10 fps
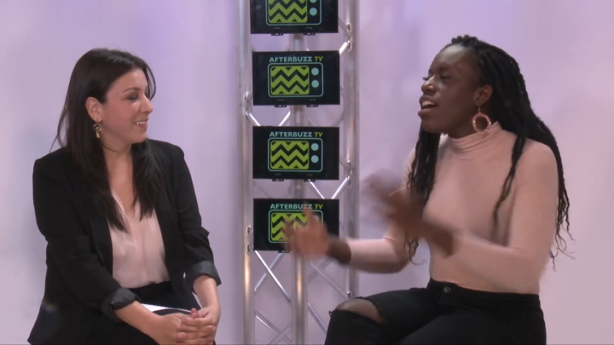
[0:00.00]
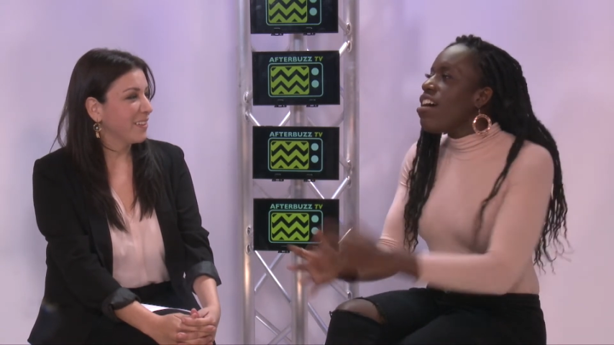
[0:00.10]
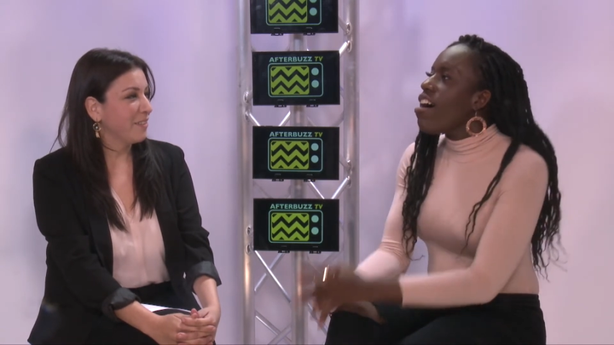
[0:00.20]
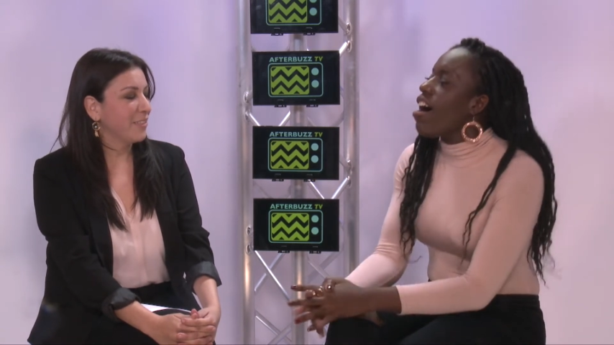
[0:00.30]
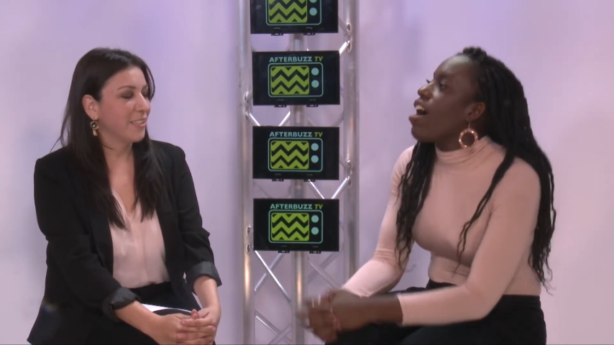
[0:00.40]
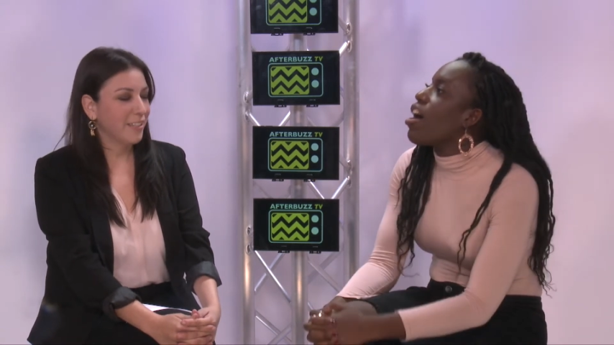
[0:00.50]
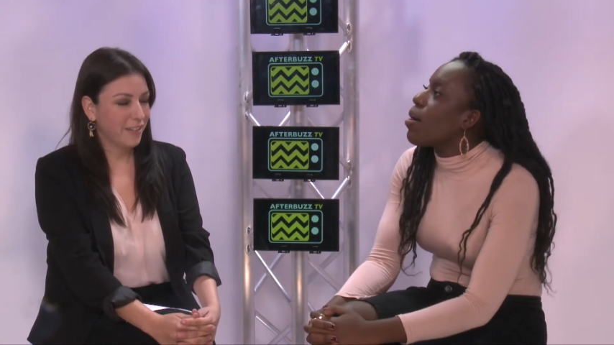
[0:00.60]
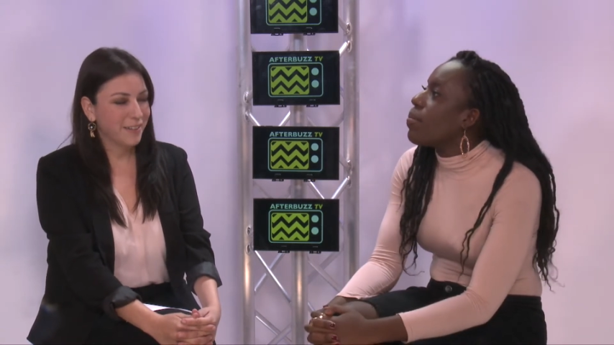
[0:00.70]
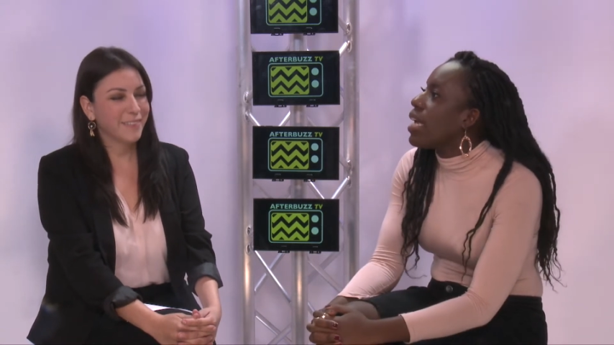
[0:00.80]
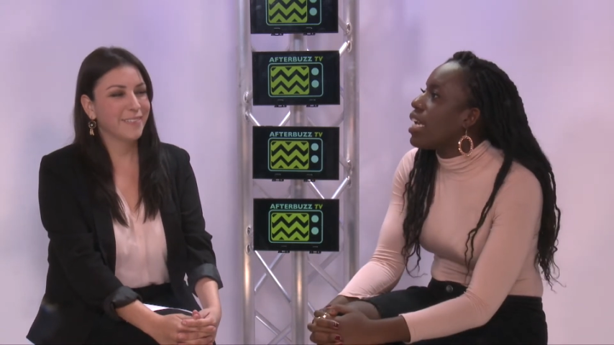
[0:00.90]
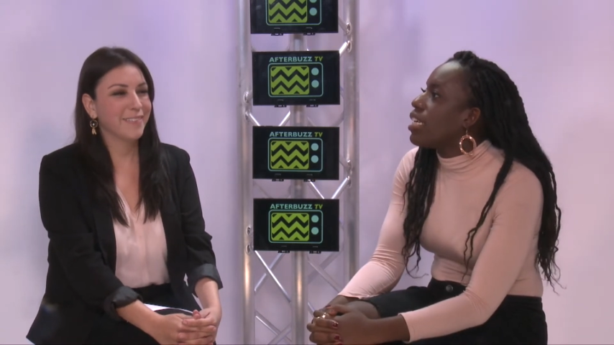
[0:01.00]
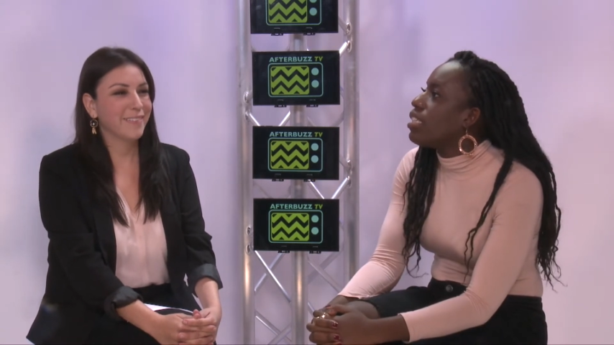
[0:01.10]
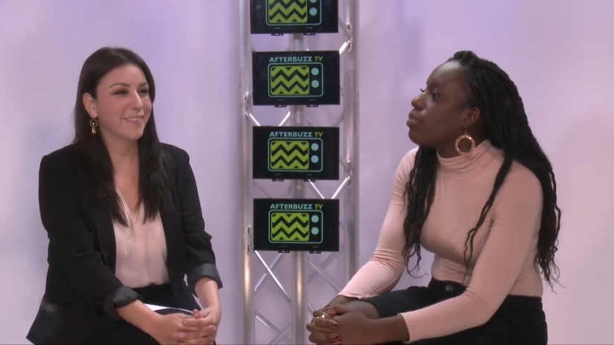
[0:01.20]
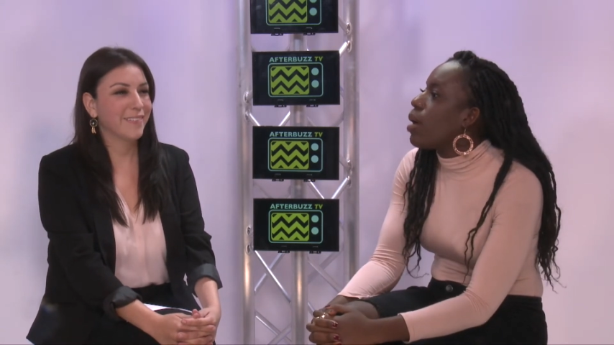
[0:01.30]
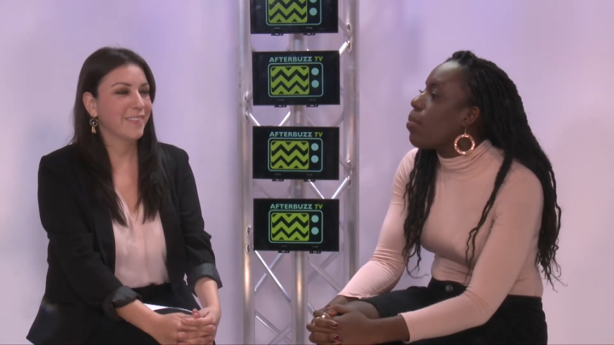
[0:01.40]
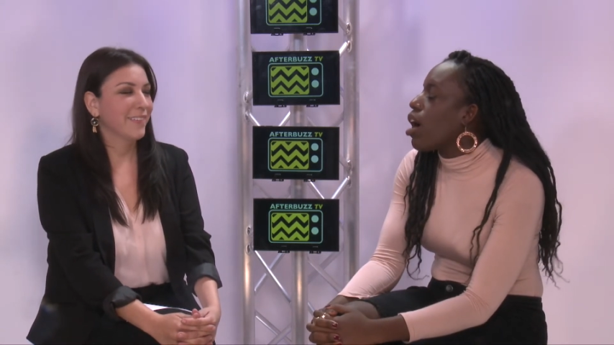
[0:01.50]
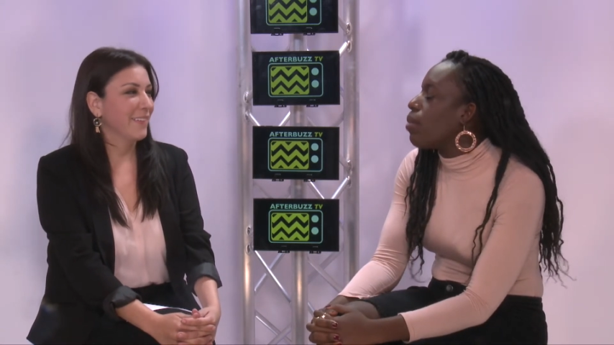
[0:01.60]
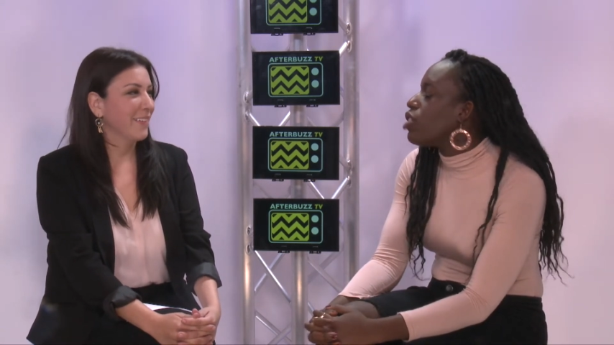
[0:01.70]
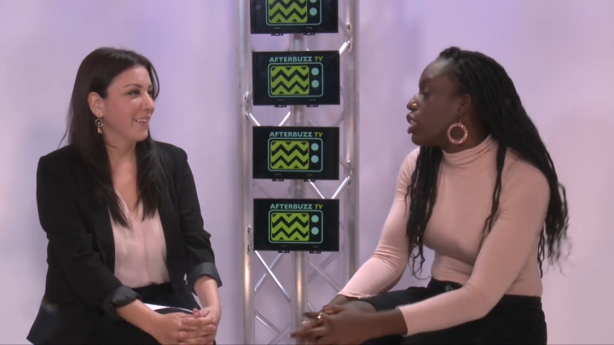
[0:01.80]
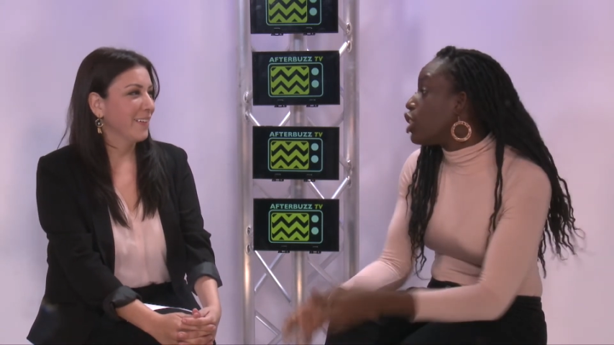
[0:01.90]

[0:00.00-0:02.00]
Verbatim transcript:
Speaker 1: I love it. Um, yeah. And my mom, she's a